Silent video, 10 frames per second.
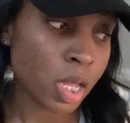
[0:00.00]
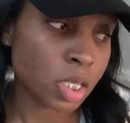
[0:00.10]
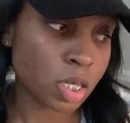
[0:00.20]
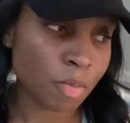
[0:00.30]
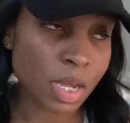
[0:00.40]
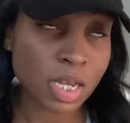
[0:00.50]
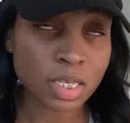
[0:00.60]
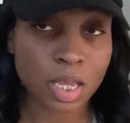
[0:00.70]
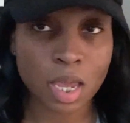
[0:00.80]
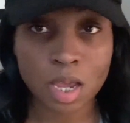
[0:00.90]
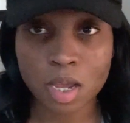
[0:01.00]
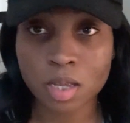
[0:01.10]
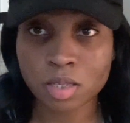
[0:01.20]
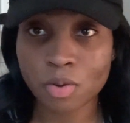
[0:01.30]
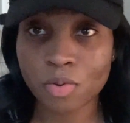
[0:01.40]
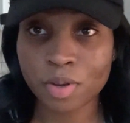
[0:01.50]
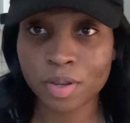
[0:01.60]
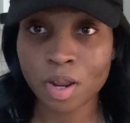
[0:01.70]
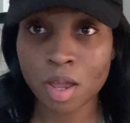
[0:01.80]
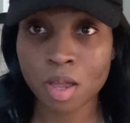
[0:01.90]
Tamia's eggs
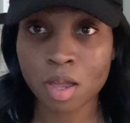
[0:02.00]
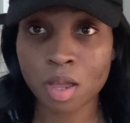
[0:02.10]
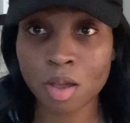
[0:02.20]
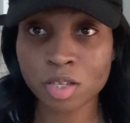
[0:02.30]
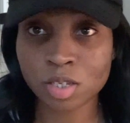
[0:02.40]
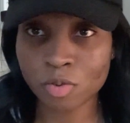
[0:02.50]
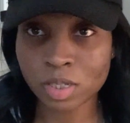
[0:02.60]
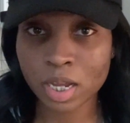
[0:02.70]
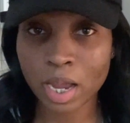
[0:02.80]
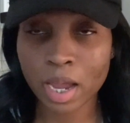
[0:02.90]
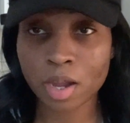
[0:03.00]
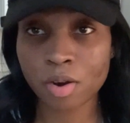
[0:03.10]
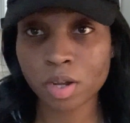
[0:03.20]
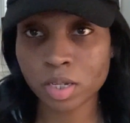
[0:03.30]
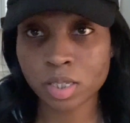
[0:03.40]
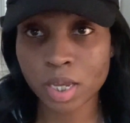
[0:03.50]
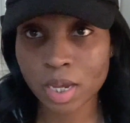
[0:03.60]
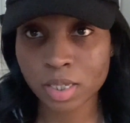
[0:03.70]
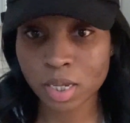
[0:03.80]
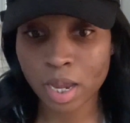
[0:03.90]
on as soon as I got here because
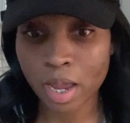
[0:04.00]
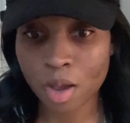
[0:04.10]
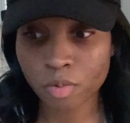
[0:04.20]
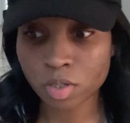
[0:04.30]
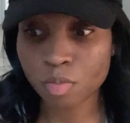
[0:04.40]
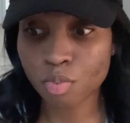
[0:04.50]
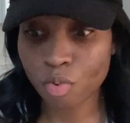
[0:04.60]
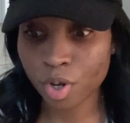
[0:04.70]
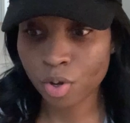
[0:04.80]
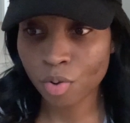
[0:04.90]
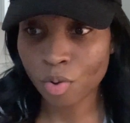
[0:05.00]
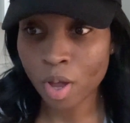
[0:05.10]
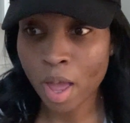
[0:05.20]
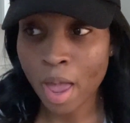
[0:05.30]
eggs took an hour to boil.